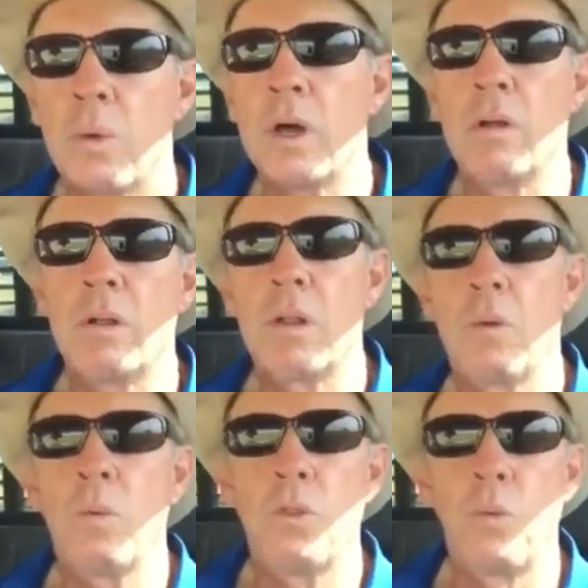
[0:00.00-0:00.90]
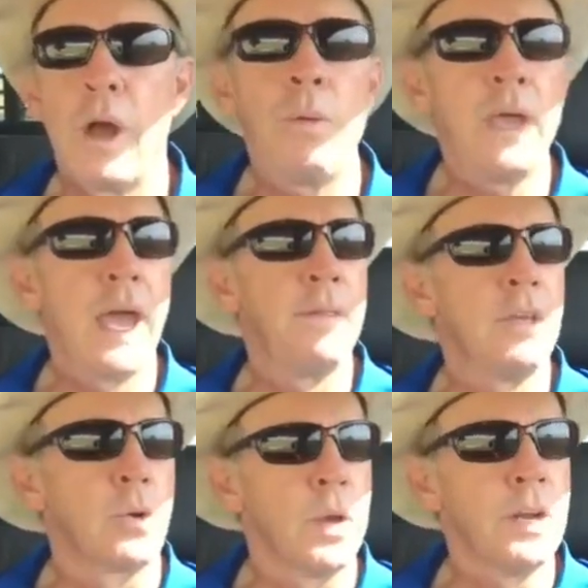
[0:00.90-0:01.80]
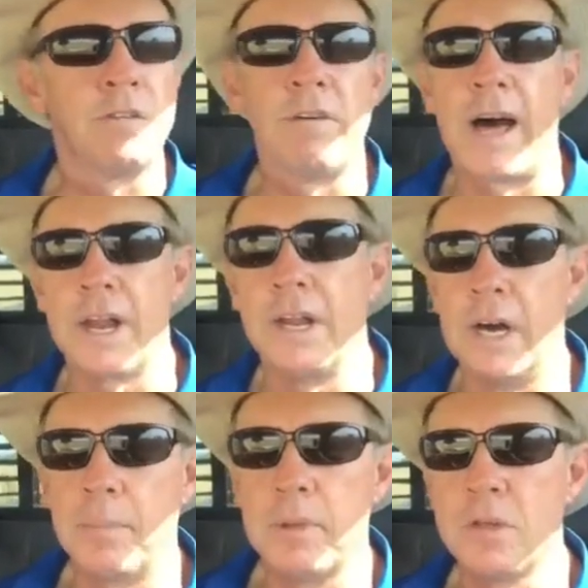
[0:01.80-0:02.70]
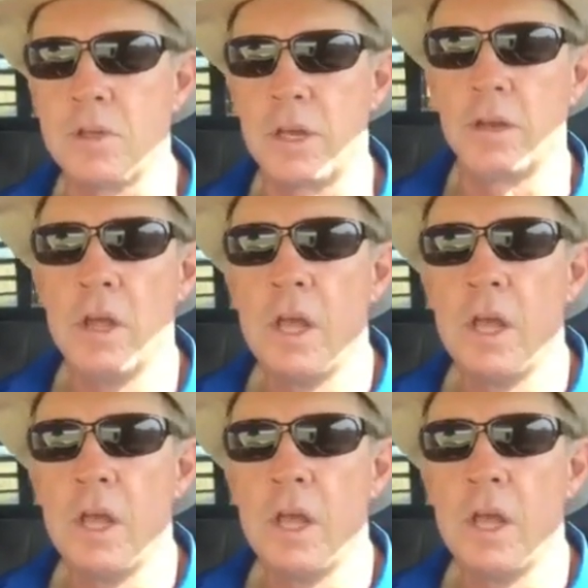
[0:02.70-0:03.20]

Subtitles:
Well, the way we had the arena divided up is that